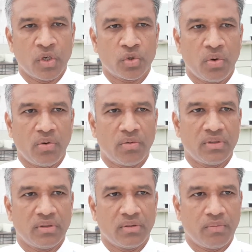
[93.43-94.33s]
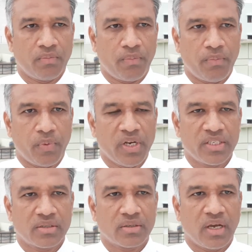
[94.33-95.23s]
So
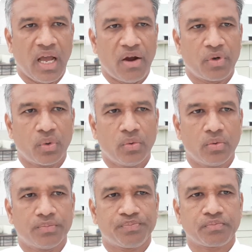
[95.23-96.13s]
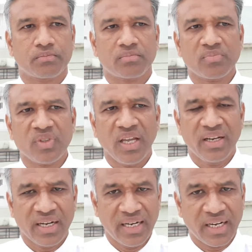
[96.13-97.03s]
police have to
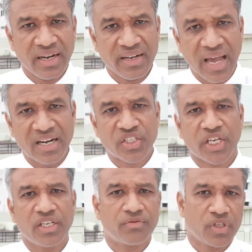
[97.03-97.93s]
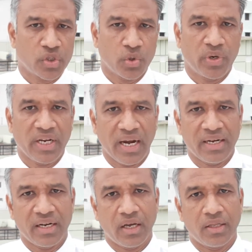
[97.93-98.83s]
create entire chain of the story
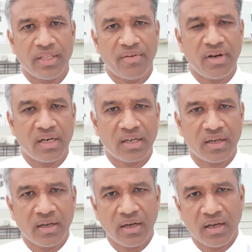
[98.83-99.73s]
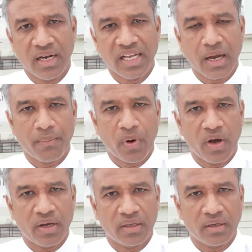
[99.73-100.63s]
and they will link up
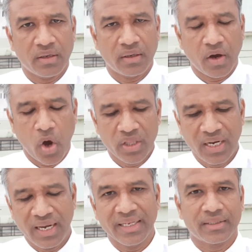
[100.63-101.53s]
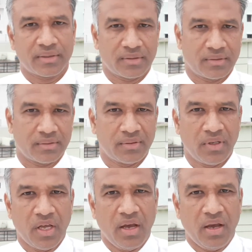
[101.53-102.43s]
all the links
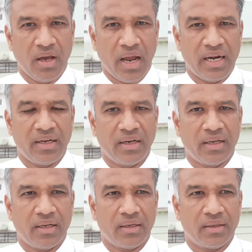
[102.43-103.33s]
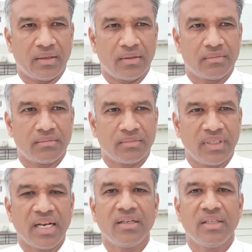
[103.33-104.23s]
and
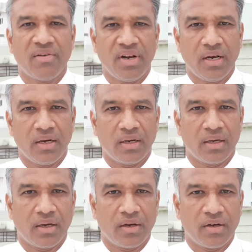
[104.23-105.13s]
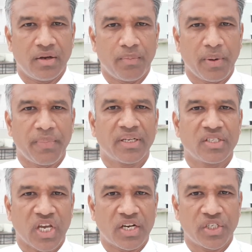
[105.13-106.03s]
then they will prepare
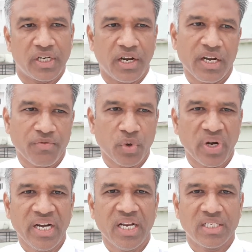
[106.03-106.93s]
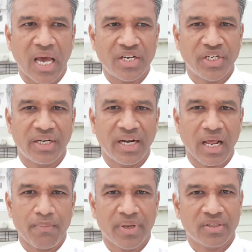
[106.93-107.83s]
the charge sheet. And if you read the charge sheet,
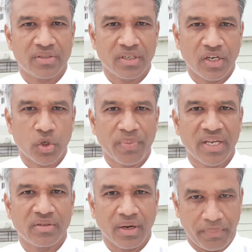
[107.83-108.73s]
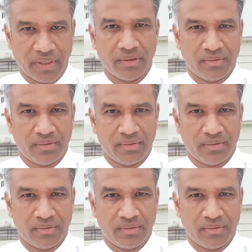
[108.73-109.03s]
it appears to be a script,